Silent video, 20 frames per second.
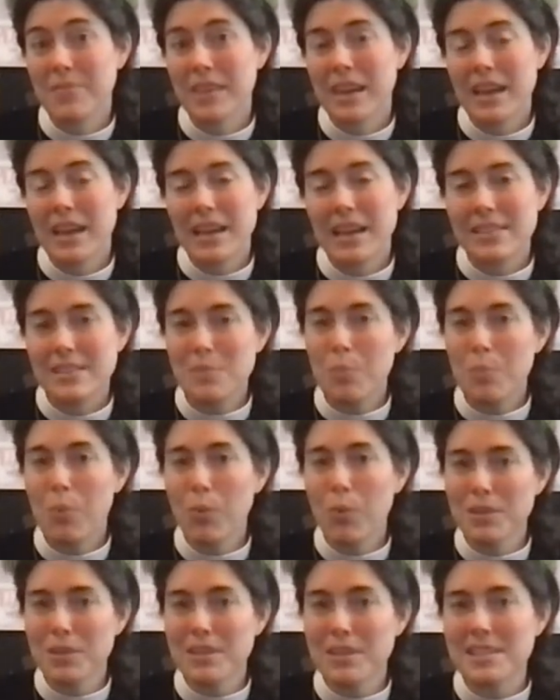It's
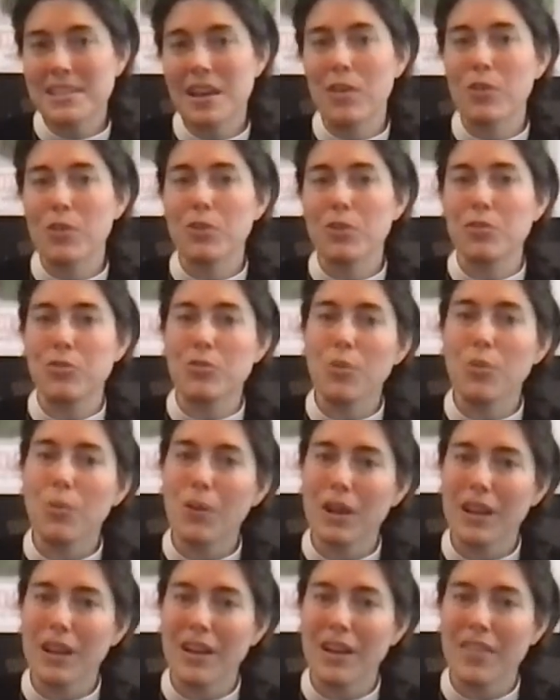important to tell her
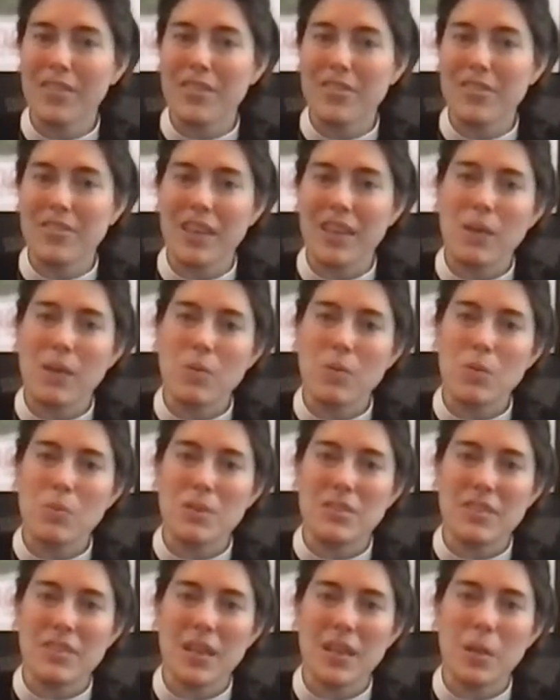story on this day when we
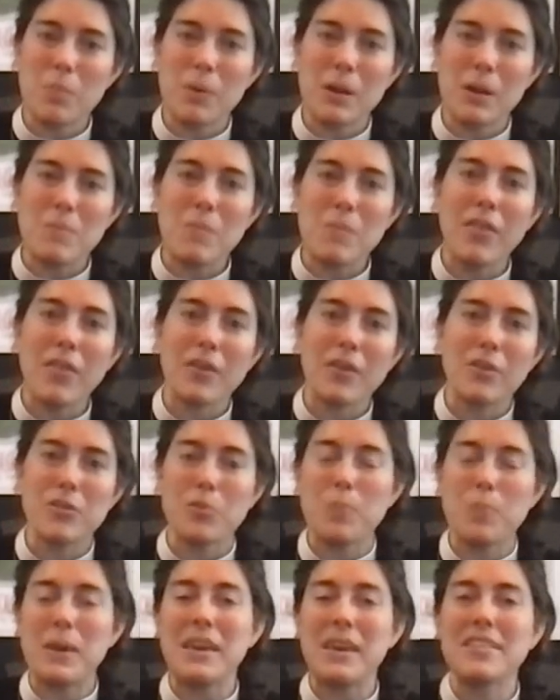celebrate mothers
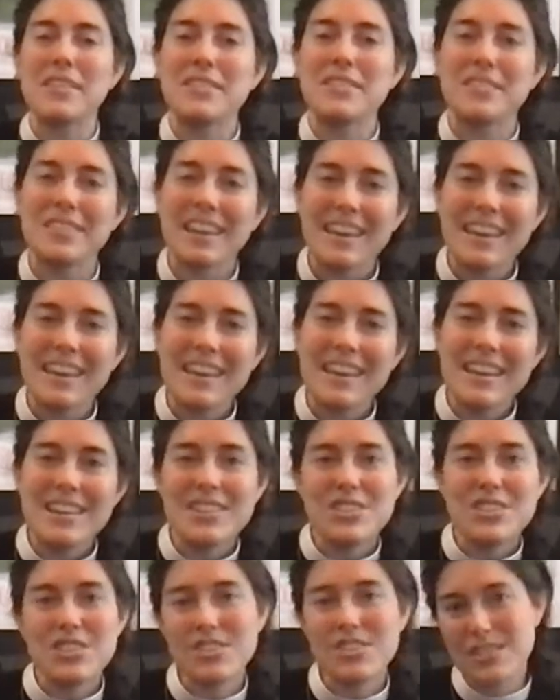because
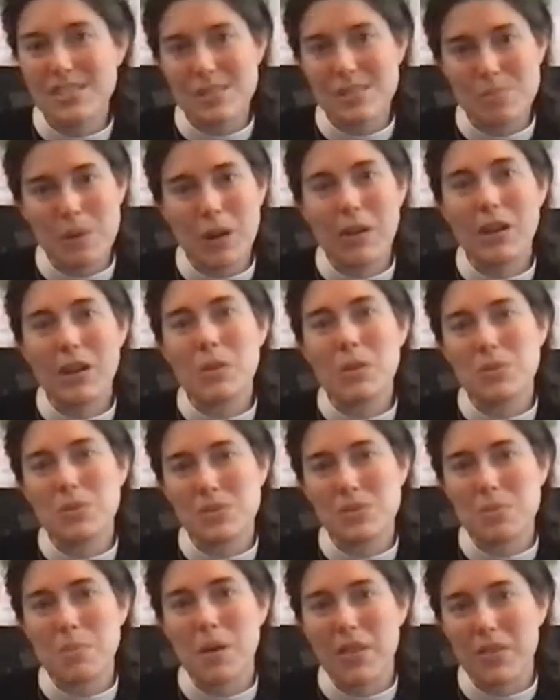just as Mary was a
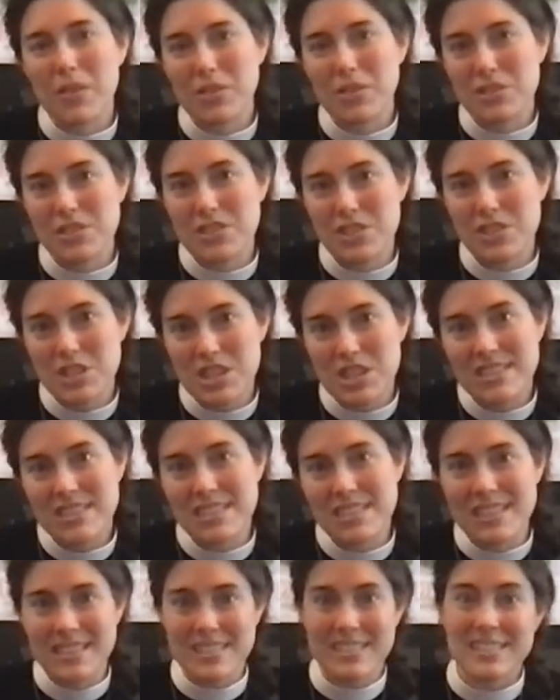mother to
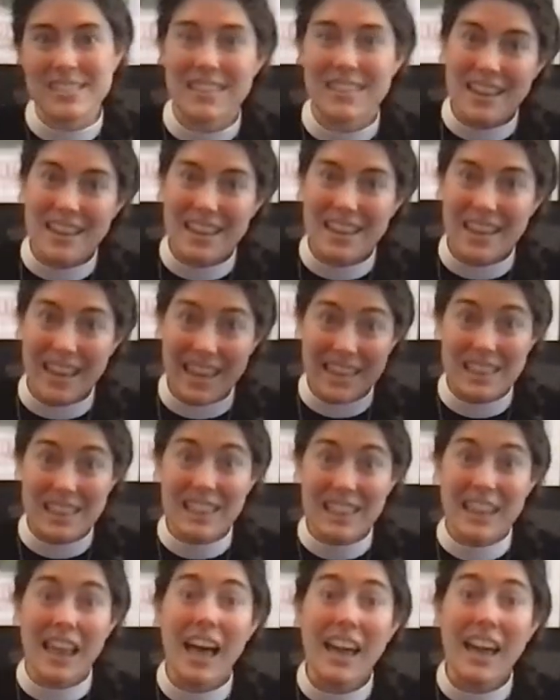Jesus in
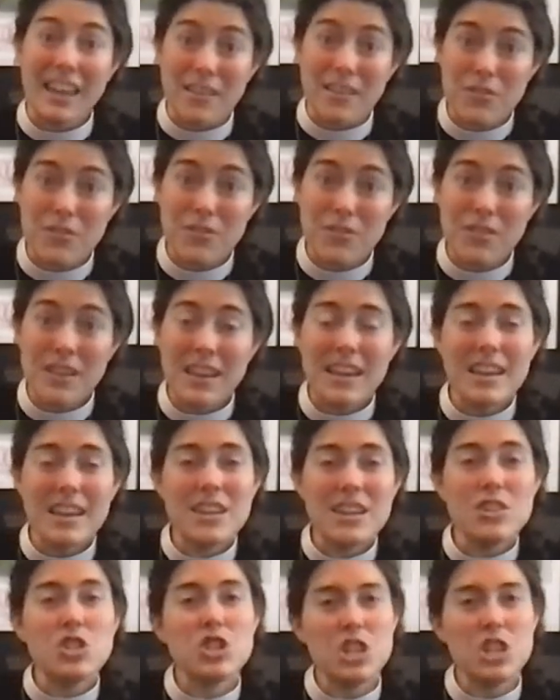life,
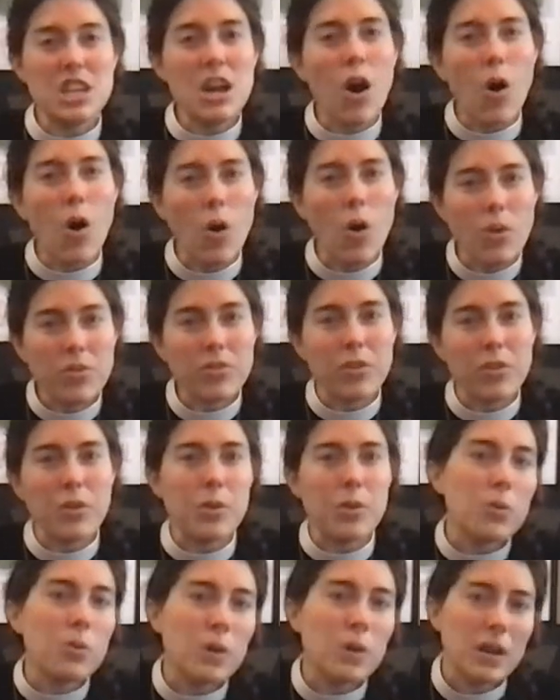she also
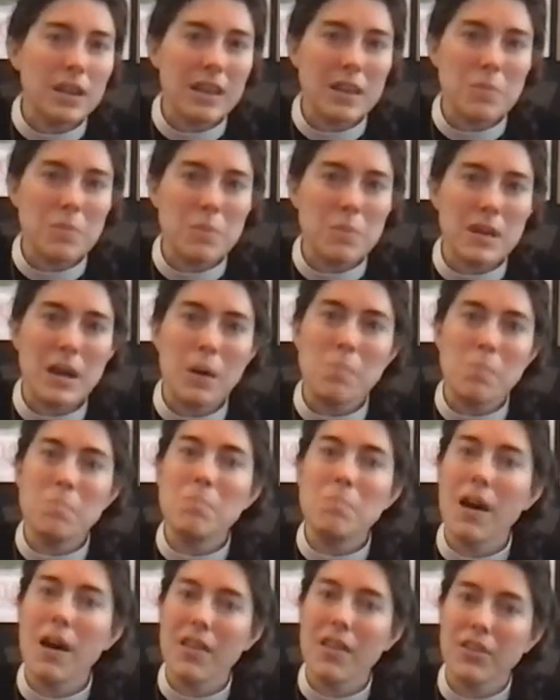can be a
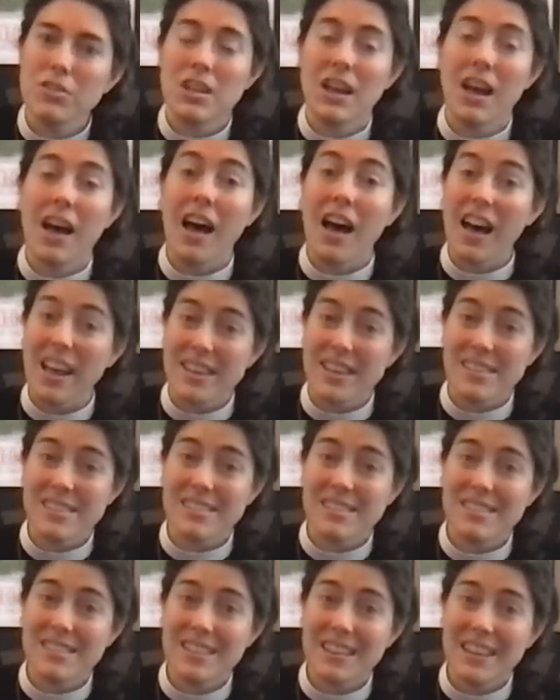mother to
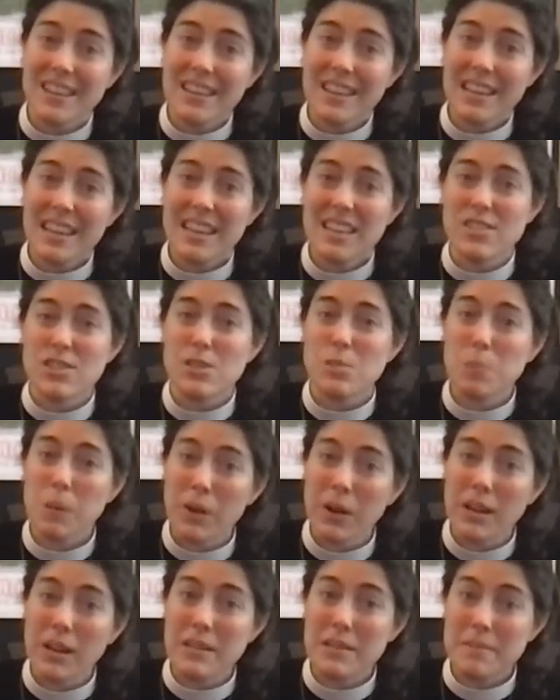us in
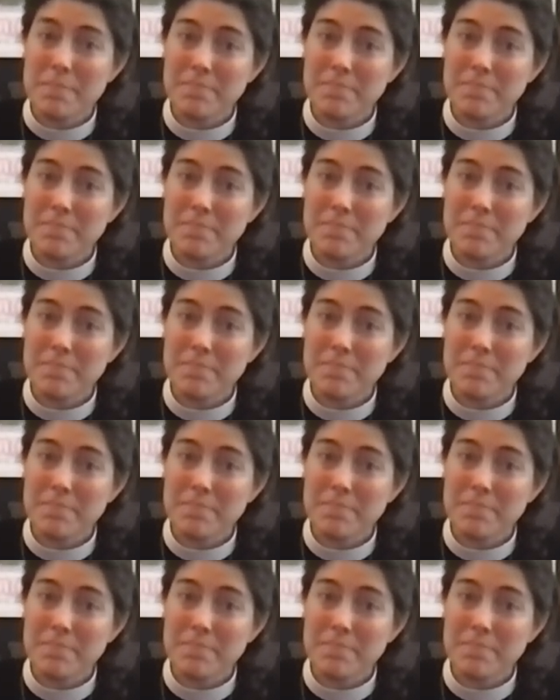spirit.